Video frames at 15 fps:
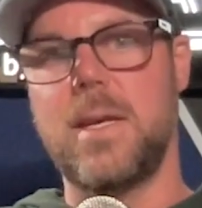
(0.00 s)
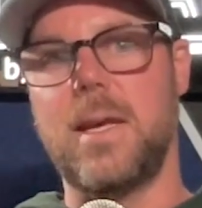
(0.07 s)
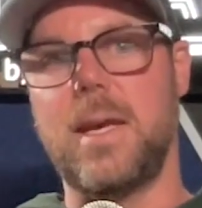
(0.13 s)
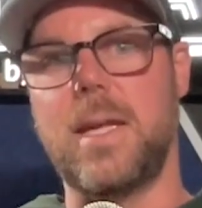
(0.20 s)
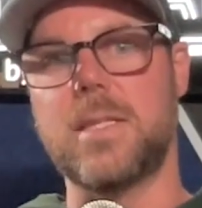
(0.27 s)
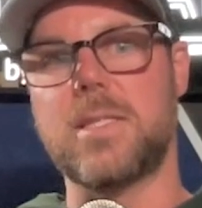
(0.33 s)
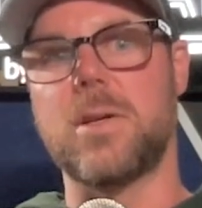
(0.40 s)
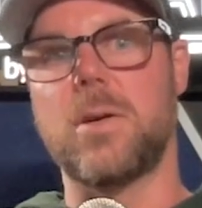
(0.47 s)

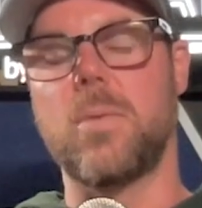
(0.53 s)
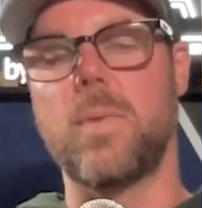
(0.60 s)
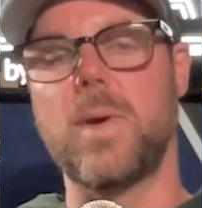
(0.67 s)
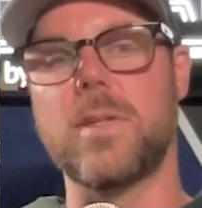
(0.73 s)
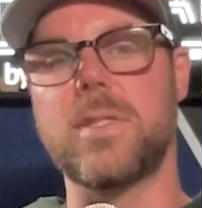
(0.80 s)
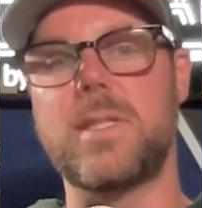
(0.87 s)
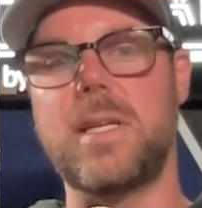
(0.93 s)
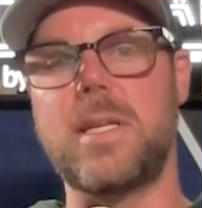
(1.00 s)
And so we
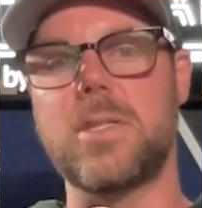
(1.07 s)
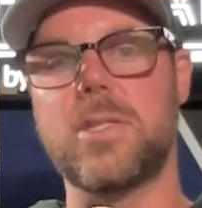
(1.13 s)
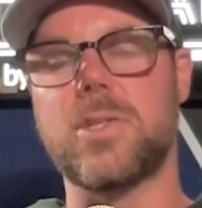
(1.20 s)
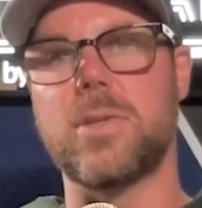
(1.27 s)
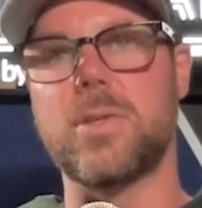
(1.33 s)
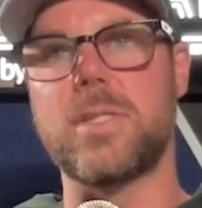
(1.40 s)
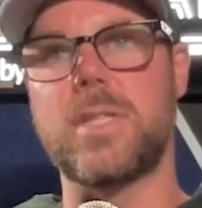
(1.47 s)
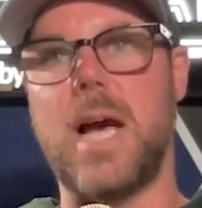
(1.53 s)
are seeing
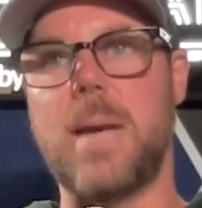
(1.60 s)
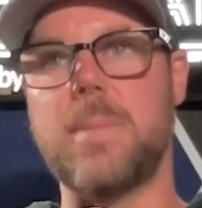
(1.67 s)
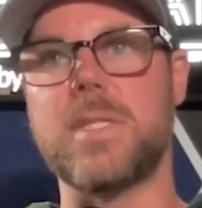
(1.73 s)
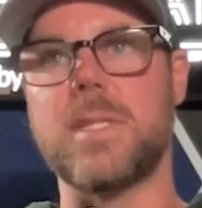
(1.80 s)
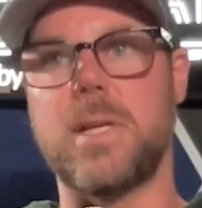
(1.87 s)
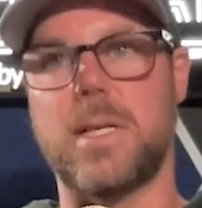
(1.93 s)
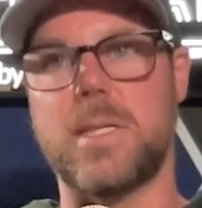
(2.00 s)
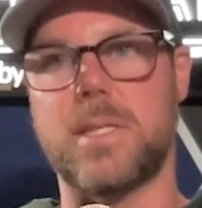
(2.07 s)
certain types
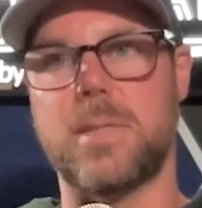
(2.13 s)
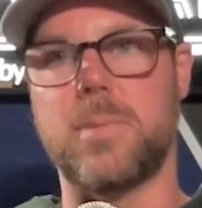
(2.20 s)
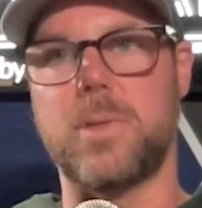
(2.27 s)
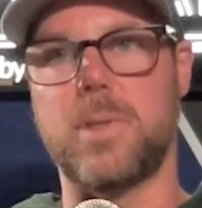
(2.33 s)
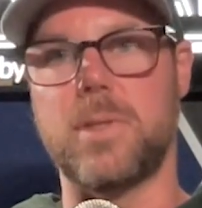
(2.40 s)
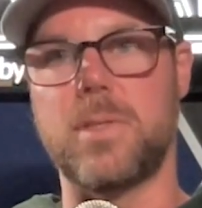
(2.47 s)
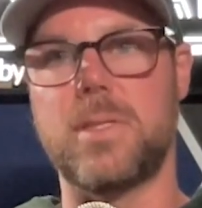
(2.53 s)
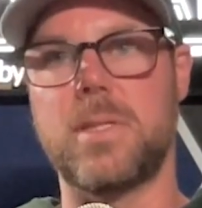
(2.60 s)
of
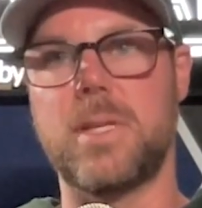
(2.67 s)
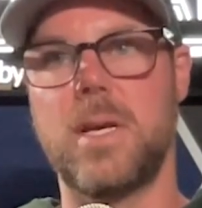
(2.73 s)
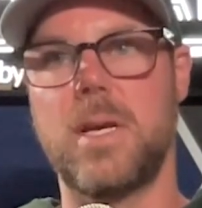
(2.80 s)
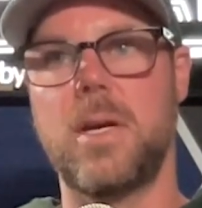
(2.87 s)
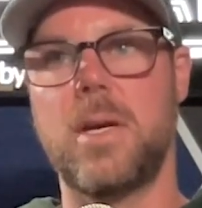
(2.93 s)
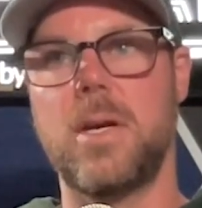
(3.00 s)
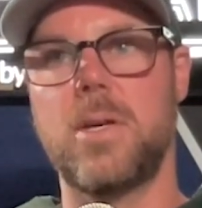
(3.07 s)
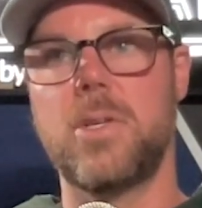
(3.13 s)
customers
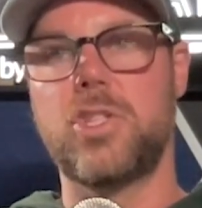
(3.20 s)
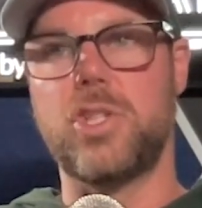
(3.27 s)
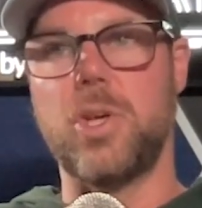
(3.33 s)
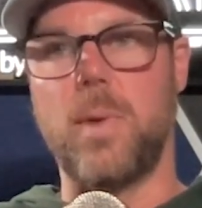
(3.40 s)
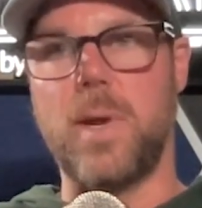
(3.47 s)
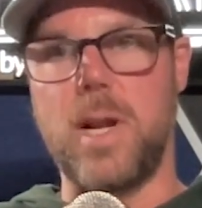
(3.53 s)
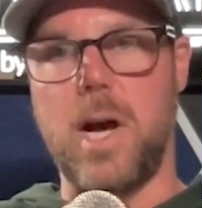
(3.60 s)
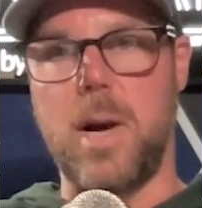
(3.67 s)

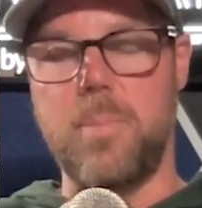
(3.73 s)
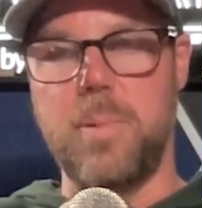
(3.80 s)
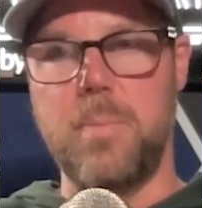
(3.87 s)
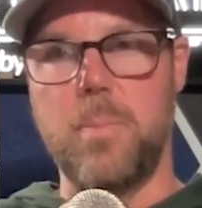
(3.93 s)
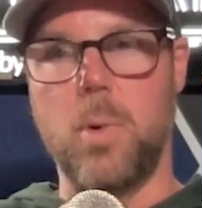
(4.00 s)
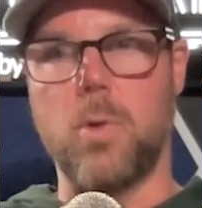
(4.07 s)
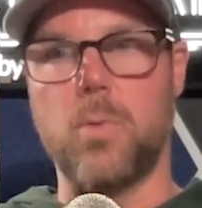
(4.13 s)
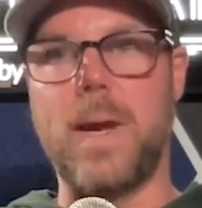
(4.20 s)
showing up
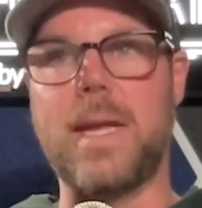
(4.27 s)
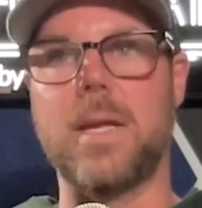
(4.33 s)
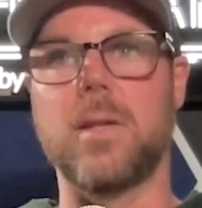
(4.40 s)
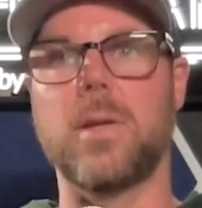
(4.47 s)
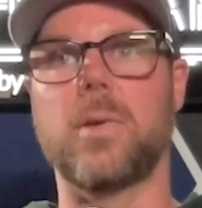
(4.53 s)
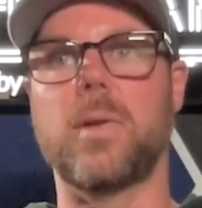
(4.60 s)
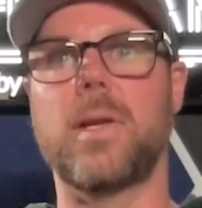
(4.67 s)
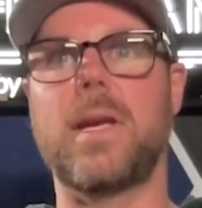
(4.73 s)
more
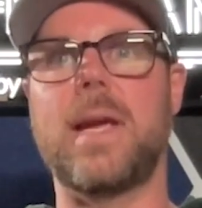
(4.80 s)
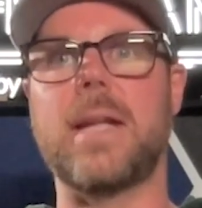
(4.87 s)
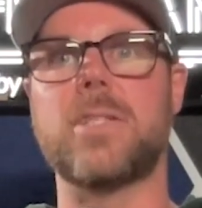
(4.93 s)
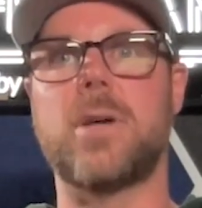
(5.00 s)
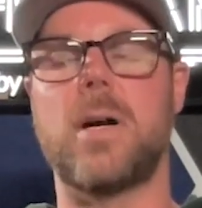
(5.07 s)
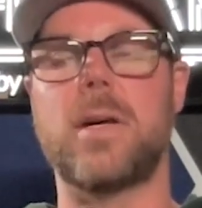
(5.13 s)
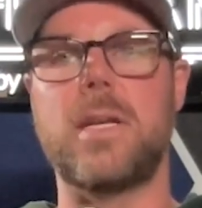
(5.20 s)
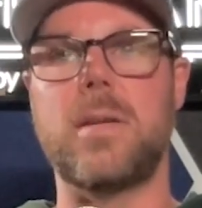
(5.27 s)
regularly and
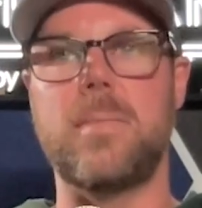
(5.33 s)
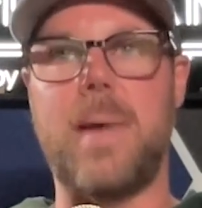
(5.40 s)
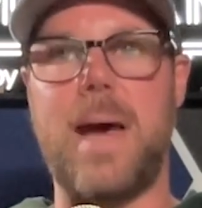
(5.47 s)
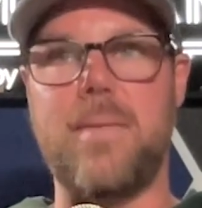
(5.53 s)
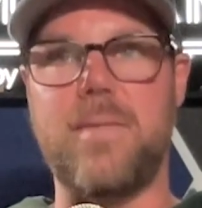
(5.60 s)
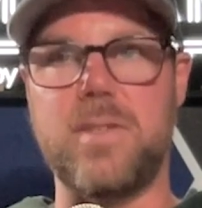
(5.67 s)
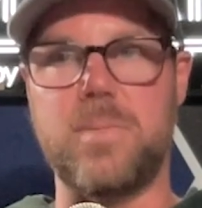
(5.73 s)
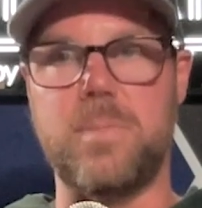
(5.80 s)
talking to them,
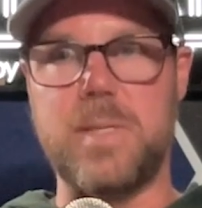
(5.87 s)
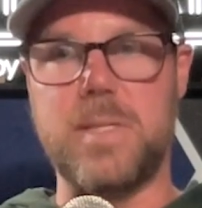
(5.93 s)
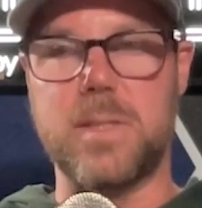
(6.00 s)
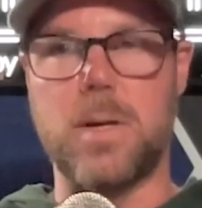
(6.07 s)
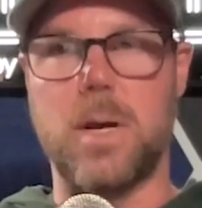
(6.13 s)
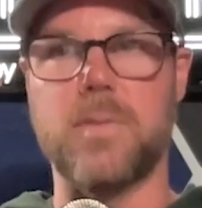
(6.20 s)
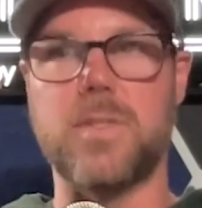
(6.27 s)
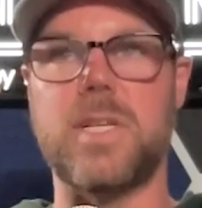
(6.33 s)
having business
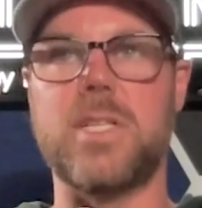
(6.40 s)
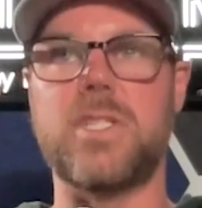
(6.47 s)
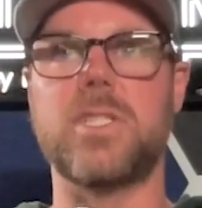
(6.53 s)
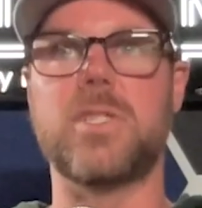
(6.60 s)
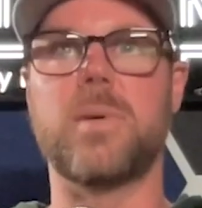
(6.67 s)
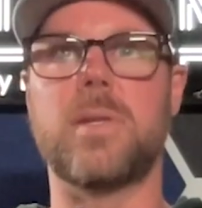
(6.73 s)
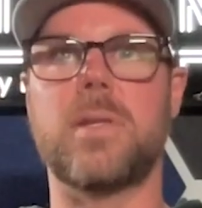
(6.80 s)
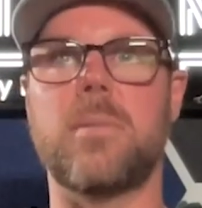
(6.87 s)

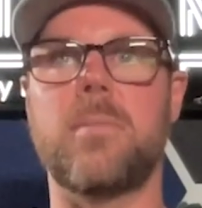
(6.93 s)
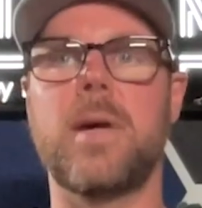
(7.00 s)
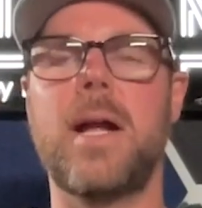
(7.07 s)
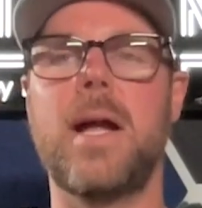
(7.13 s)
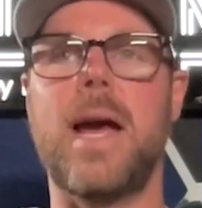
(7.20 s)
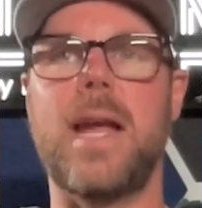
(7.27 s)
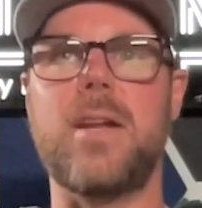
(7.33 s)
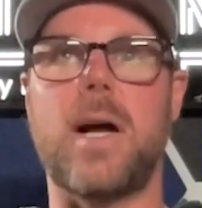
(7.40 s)
conversations with them,
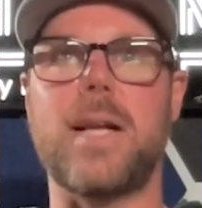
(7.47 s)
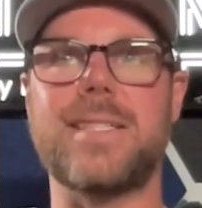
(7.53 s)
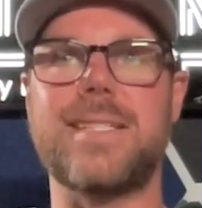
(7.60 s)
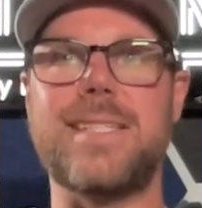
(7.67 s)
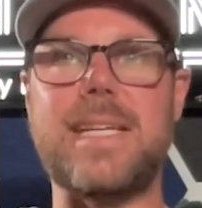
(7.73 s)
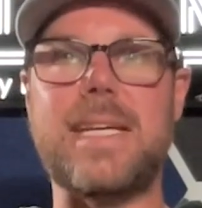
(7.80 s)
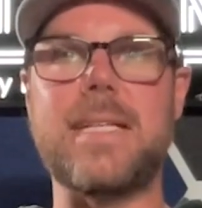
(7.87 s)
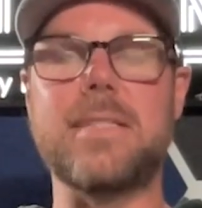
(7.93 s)
and not
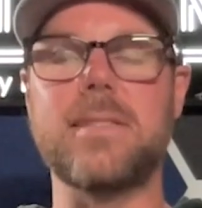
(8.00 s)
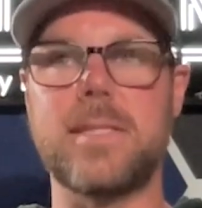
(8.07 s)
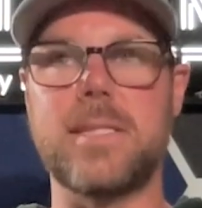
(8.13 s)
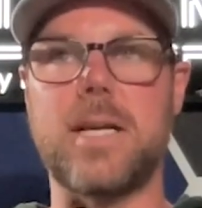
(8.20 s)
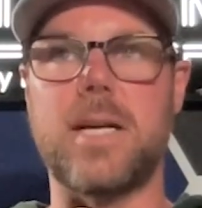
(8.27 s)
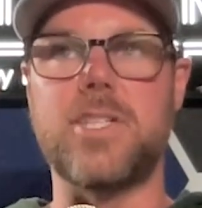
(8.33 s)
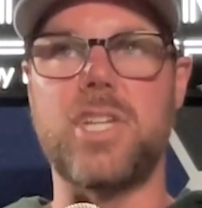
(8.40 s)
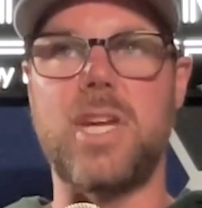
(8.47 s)
seeing
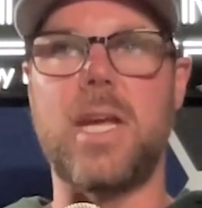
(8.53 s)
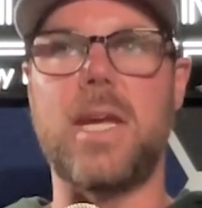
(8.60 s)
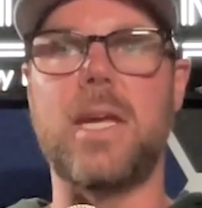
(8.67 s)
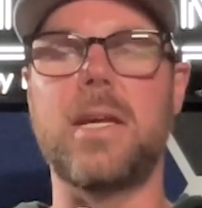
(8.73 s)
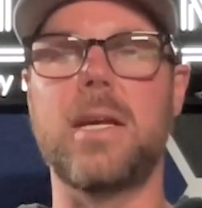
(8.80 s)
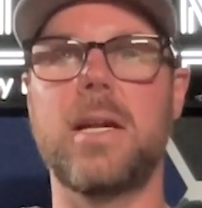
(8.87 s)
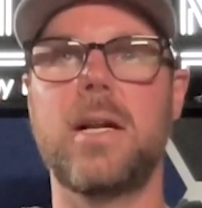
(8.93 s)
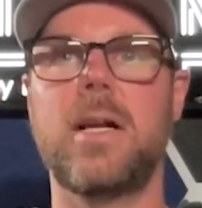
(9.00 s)
such
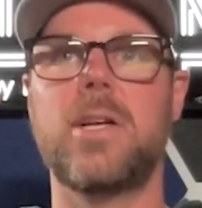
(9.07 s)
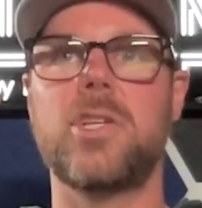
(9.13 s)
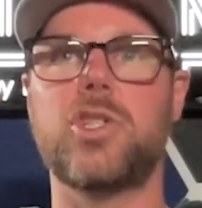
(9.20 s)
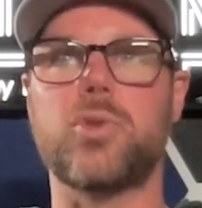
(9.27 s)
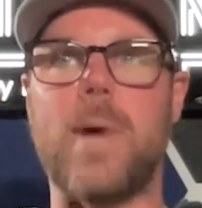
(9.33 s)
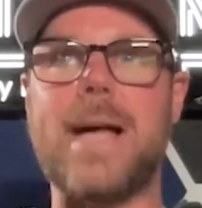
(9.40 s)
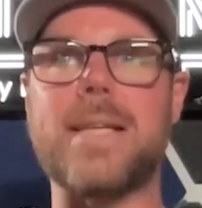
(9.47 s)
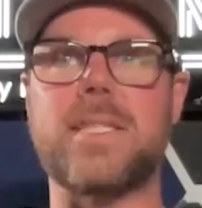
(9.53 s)
a
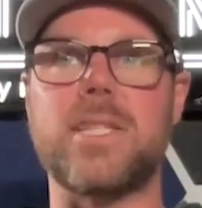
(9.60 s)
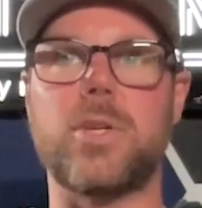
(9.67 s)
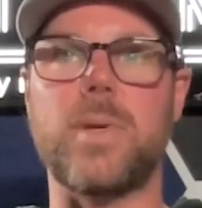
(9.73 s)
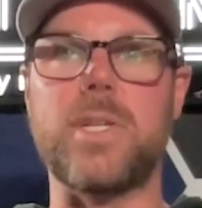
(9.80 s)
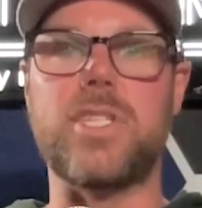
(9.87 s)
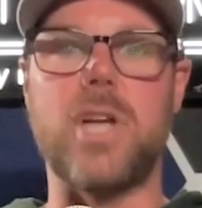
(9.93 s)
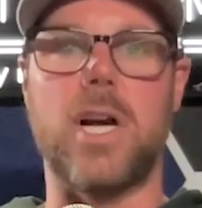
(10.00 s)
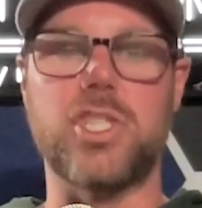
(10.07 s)
drastic
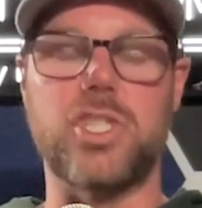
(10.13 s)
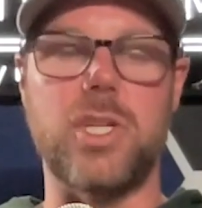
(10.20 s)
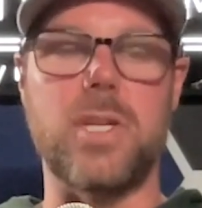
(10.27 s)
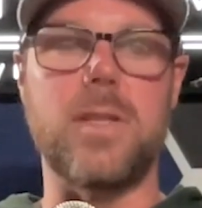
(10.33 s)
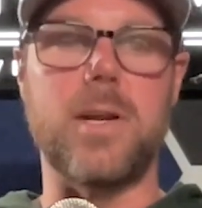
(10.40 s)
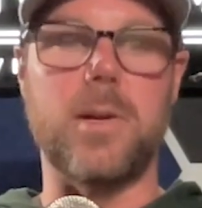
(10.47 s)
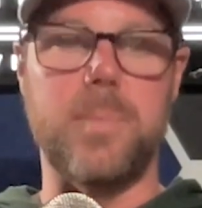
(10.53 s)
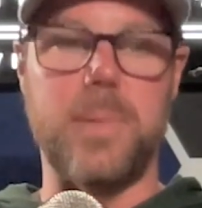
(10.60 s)
reduction in
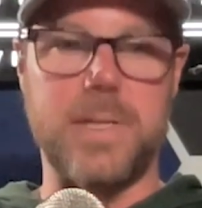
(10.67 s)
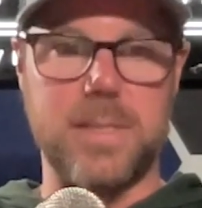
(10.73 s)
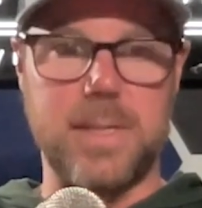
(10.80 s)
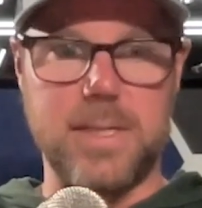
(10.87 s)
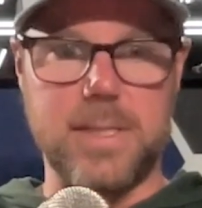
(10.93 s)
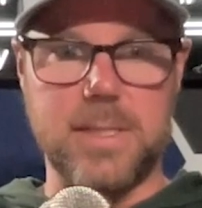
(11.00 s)
their business.